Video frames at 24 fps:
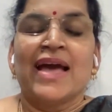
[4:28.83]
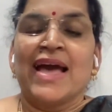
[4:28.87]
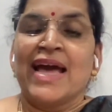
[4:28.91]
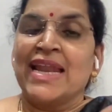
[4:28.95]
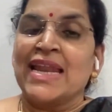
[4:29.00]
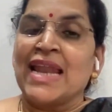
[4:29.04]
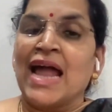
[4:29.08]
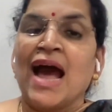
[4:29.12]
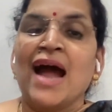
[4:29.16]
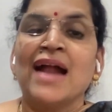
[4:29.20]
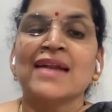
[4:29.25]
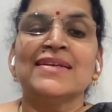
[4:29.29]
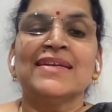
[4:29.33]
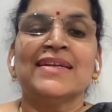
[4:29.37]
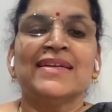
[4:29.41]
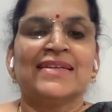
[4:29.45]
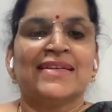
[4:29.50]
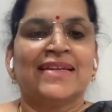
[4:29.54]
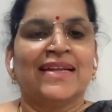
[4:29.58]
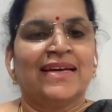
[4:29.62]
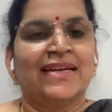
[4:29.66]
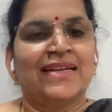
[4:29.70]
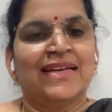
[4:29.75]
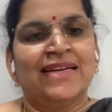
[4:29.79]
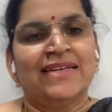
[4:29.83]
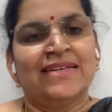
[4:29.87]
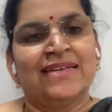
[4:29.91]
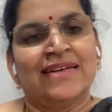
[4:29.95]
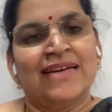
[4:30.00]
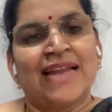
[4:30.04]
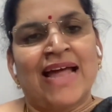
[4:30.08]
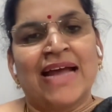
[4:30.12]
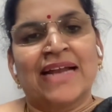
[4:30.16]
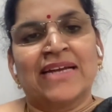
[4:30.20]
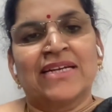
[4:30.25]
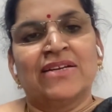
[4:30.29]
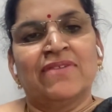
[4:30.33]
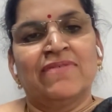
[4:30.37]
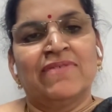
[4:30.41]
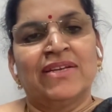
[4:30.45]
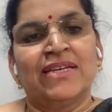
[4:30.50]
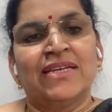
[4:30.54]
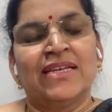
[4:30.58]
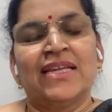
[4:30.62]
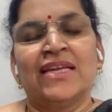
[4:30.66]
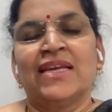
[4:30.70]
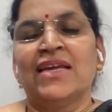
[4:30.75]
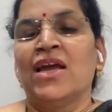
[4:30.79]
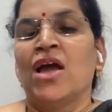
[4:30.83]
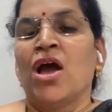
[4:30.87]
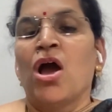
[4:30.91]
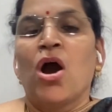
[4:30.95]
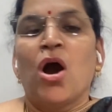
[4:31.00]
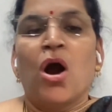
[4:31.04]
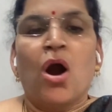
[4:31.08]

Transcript: an art integrated activity